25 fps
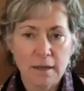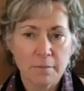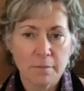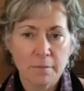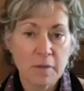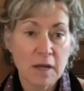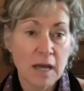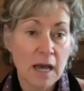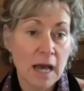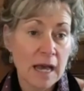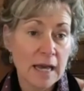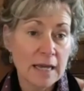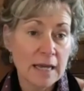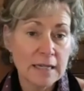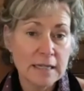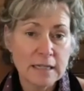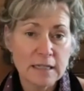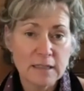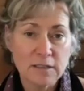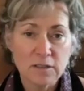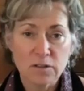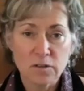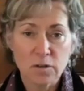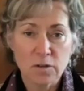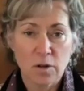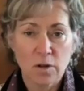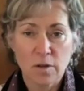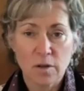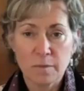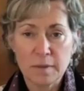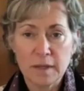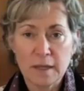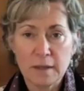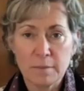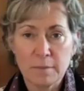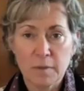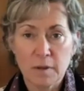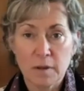kindness to all
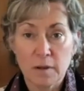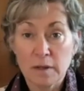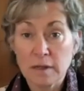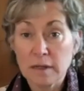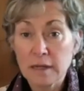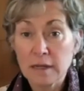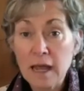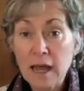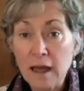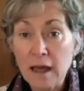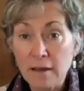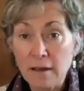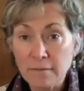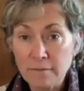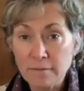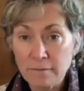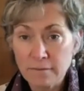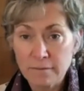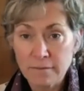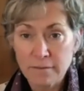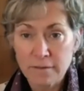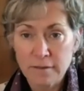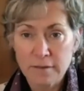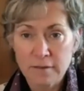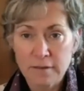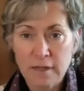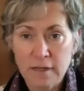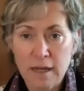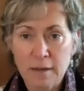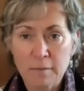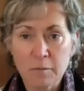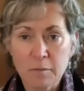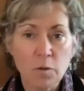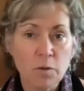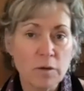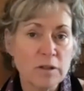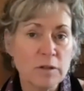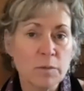people, love. I'm
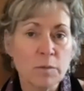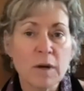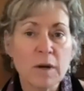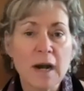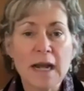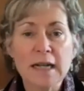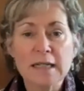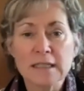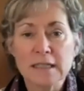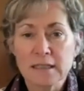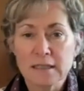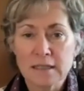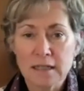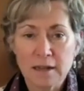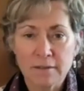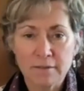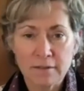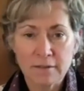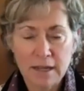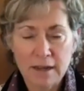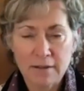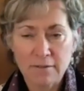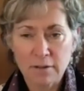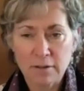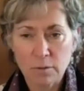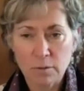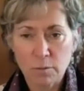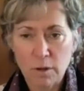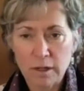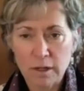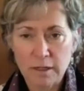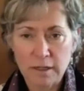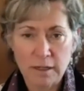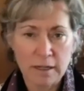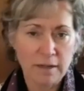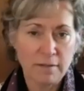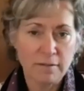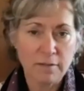going to practice loving everyone,
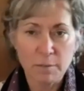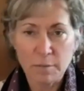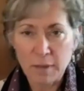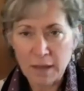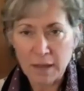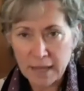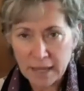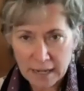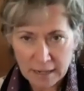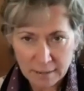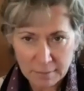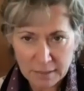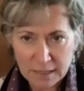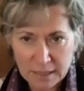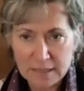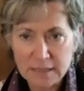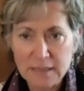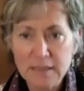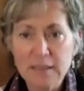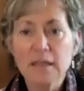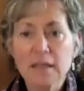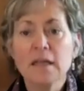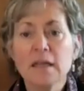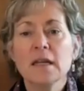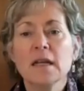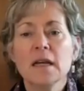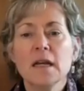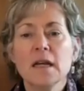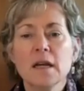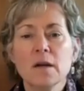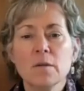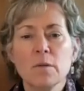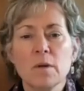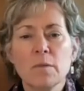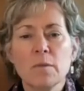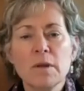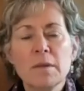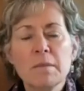even my enemies.
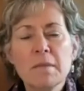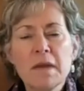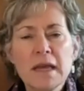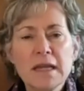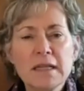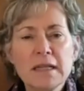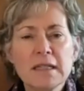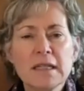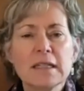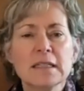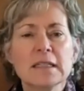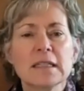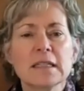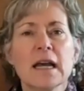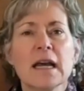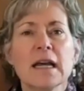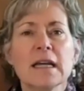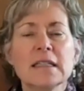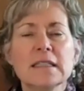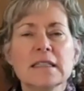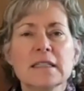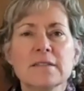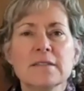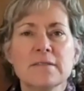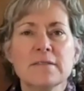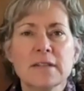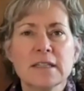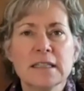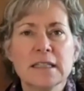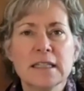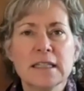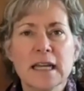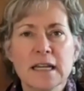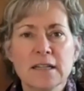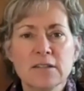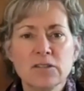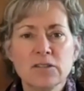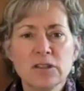When we make these kinds of
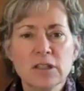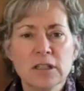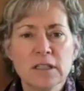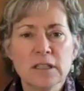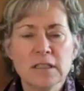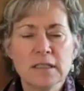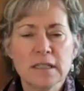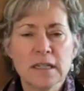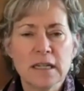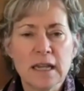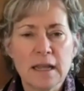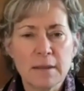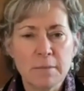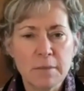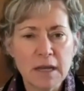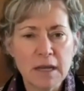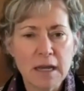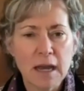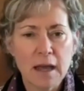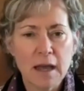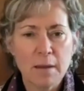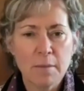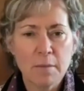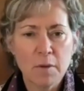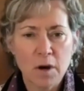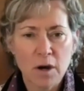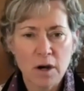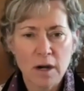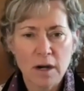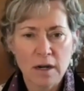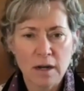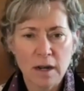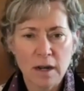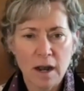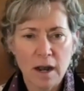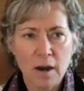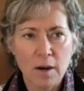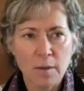intentions and they become
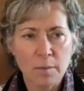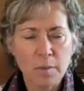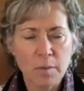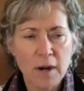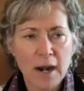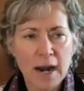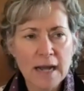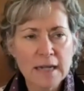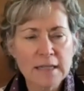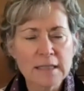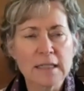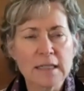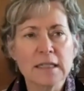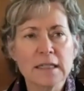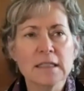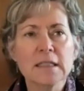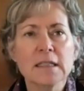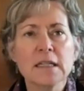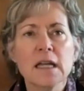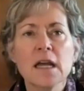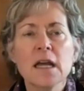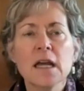our practice,